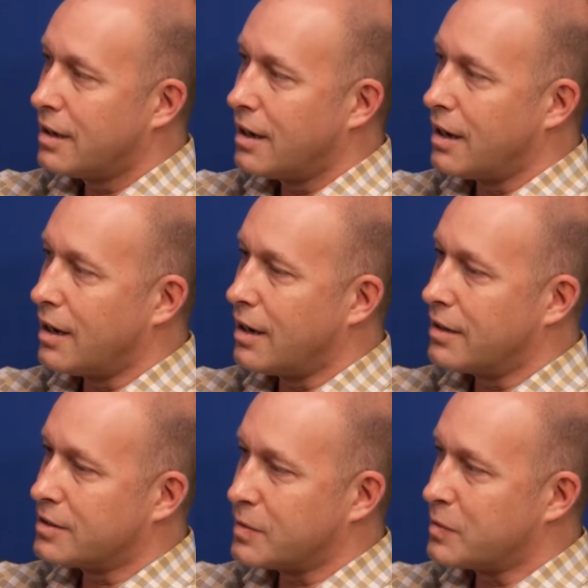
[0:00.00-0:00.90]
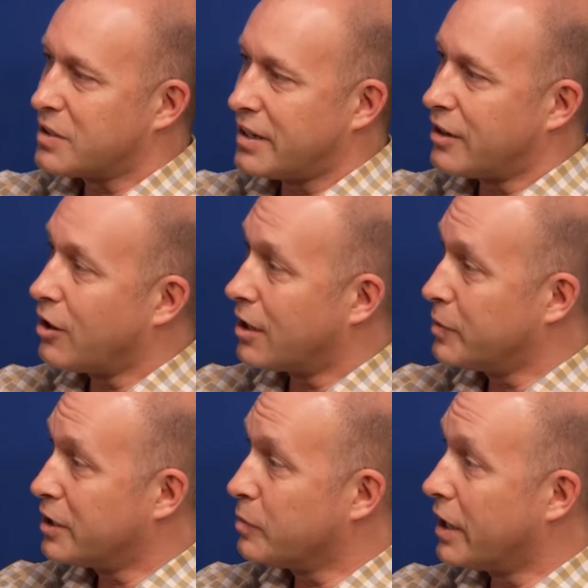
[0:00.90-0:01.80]
Sometimes can get caught
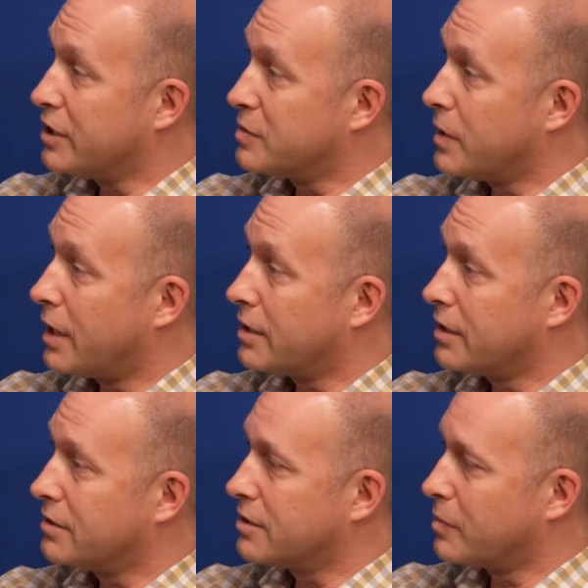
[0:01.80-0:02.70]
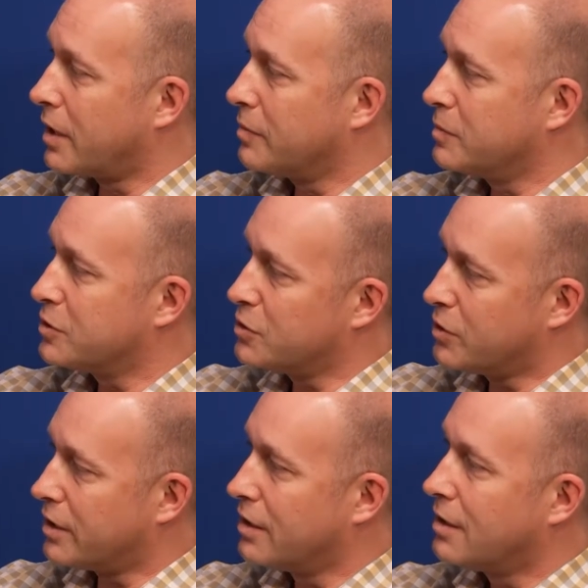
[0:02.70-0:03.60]
up in your blind spot. Sometimes you
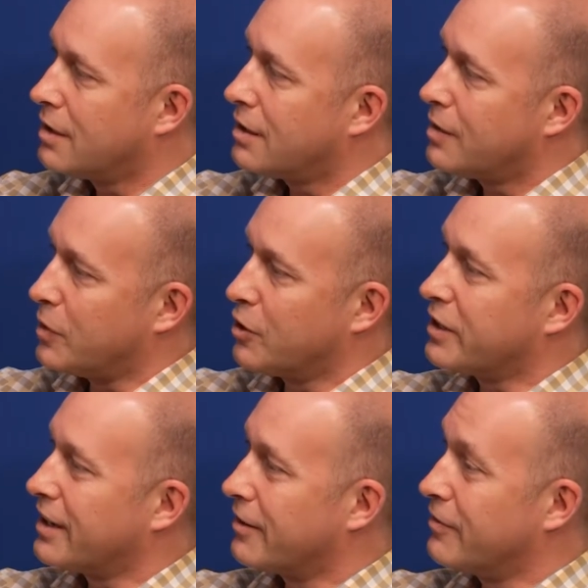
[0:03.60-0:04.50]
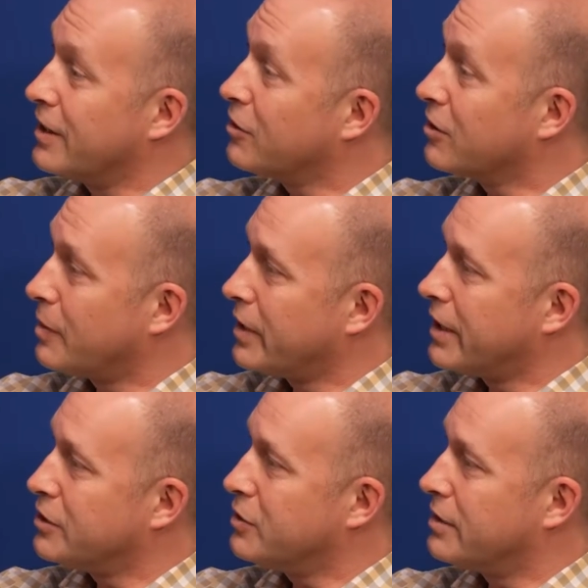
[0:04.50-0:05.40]
can be looking at a vehicle coming
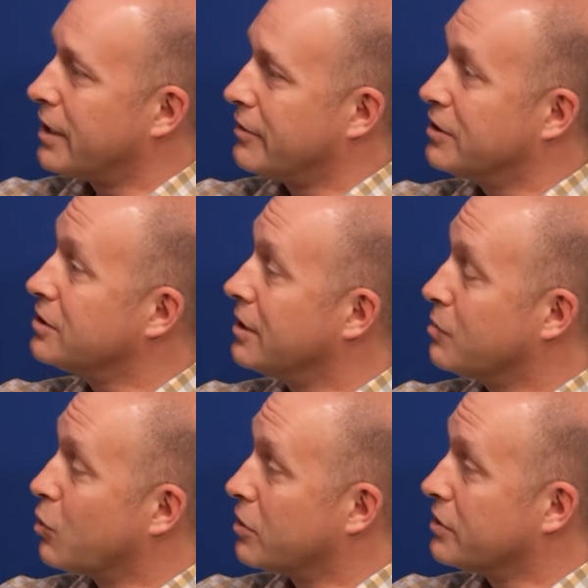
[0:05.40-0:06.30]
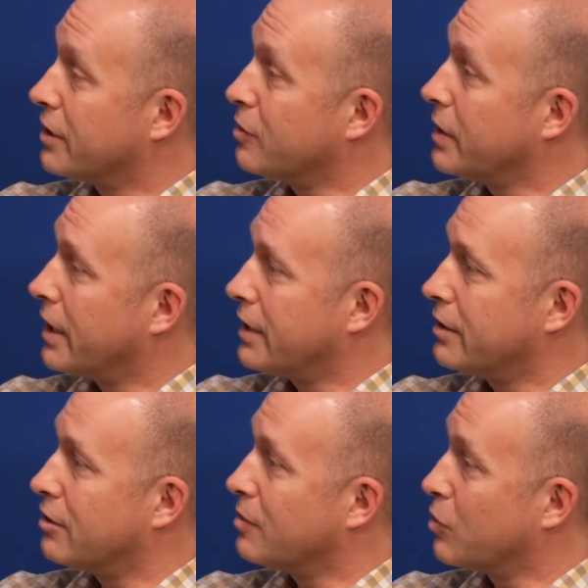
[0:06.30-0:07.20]
at you and not even see the motorcycle behind
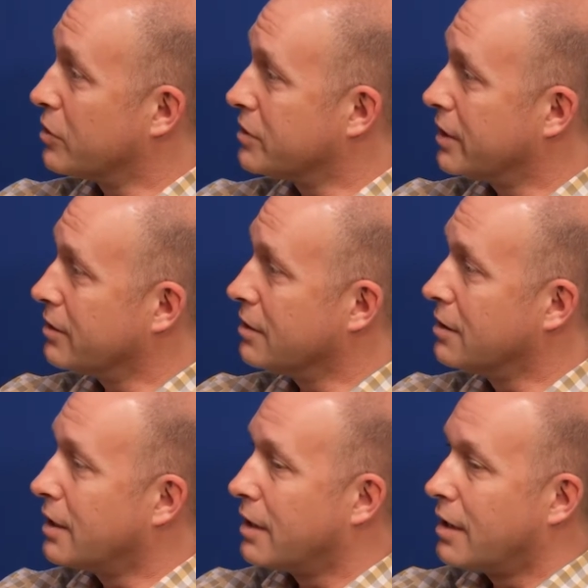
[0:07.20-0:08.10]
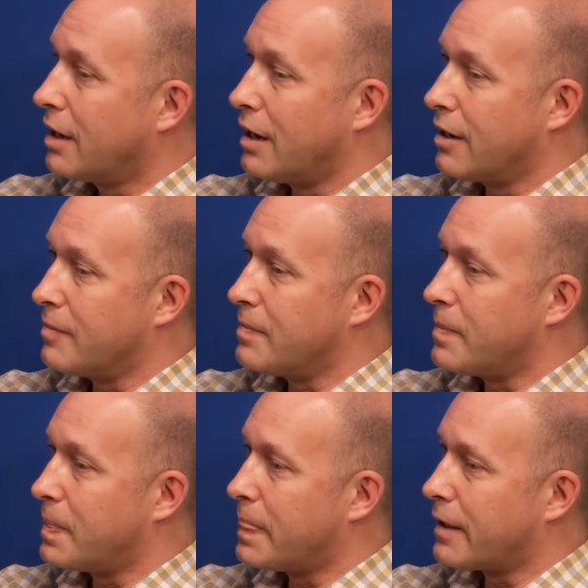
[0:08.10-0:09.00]
it, or the motorcycle
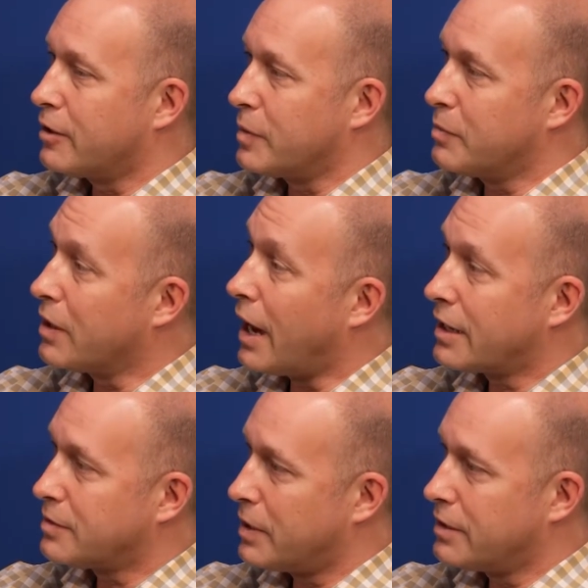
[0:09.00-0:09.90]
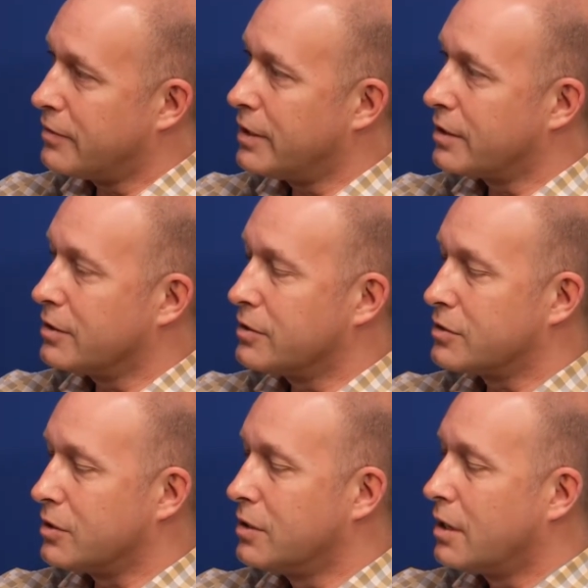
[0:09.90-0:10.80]
could be blocked by the vehicle.
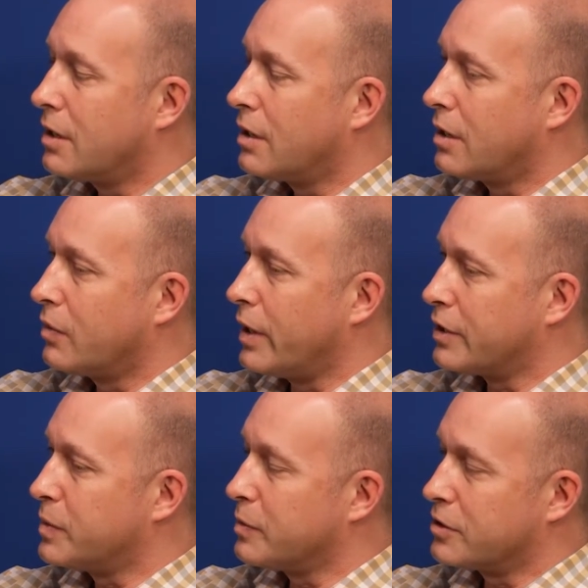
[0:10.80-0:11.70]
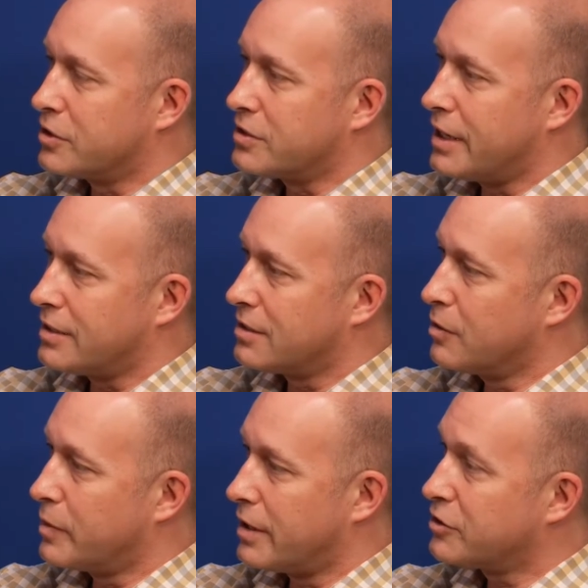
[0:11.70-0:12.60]
So we ask people to just take a
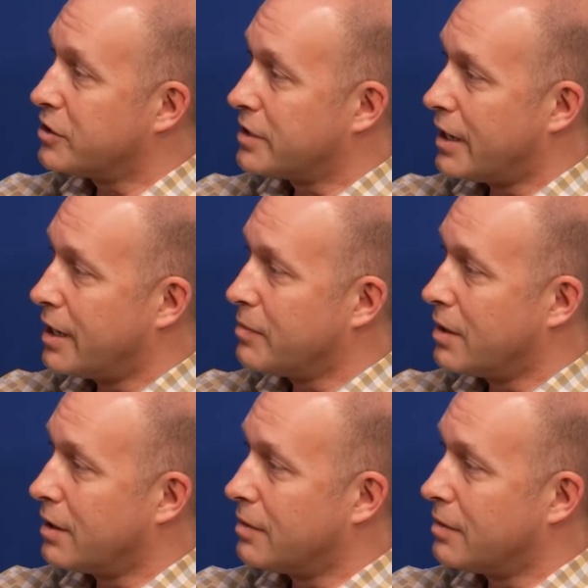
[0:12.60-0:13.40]
little bit of extra time,